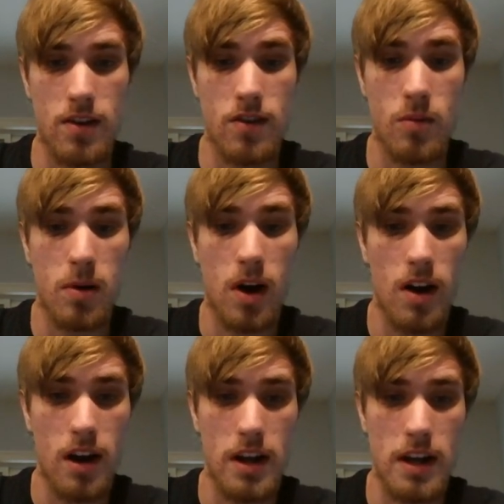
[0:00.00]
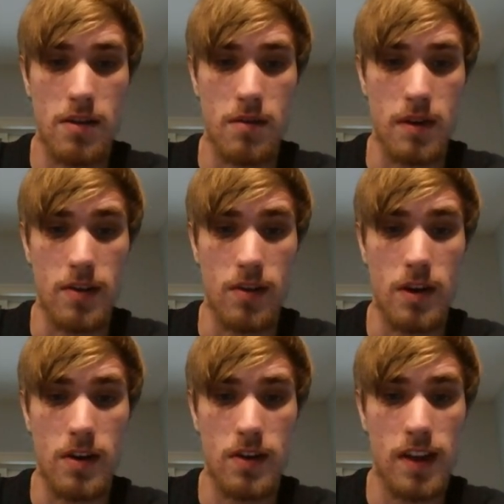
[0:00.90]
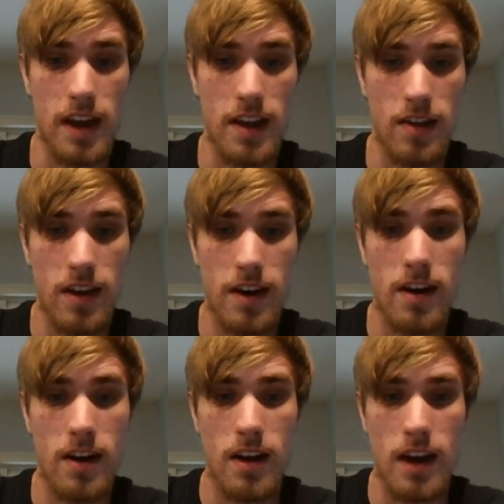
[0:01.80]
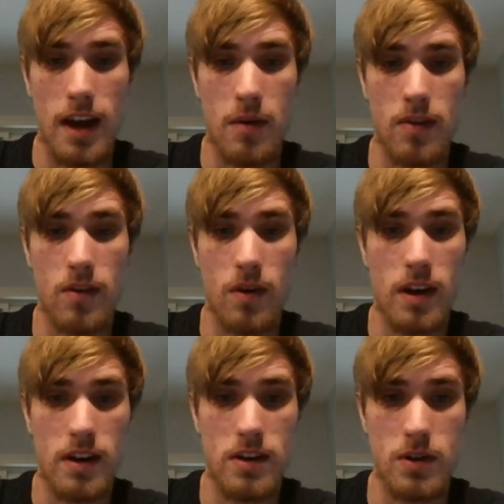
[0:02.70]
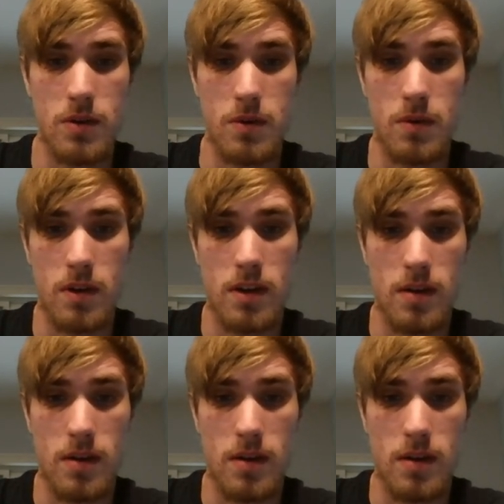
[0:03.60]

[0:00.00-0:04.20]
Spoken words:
there's no pawn on e3, so he just takes here and is going to,